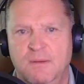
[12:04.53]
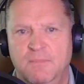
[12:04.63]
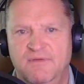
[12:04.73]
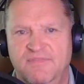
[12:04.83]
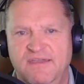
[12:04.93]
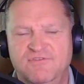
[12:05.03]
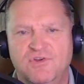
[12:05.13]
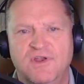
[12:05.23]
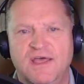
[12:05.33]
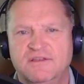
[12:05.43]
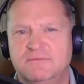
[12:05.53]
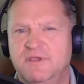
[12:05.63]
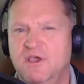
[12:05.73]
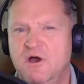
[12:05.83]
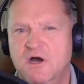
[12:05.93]
But they've turned out to
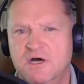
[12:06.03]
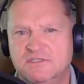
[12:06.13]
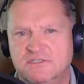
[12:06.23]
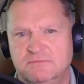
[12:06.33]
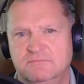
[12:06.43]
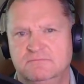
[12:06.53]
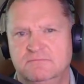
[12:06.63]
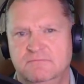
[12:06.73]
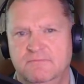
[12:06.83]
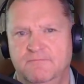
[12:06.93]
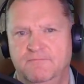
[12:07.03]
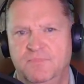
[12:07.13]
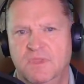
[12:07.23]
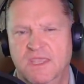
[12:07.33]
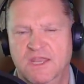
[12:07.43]
be awesome,
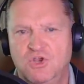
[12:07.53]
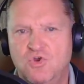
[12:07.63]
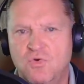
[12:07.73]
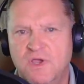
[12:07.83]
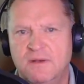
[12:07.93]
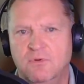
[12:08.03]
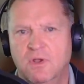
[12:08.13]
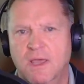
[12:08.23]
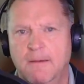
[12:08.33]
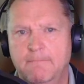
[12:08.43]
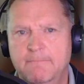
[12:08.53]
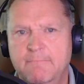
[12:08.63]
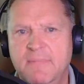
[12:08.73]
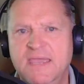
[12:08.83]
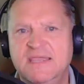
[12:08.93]
incredible,
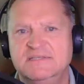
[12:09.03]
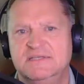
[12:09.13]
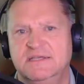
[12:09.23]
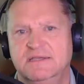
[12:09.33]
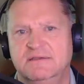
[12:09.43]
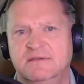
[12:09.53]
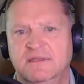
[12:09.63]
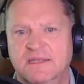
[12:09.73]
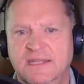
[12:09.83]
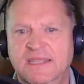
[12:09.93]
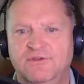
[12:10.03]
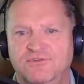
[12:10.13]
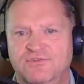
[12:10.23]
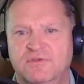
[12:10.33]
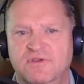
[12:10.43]
amazing
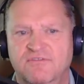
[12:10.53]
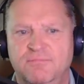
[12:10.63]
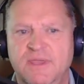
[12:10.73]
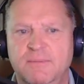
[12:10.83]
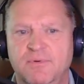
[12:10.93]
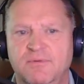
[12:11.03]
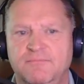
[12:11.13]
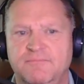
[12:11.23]
leaders of people.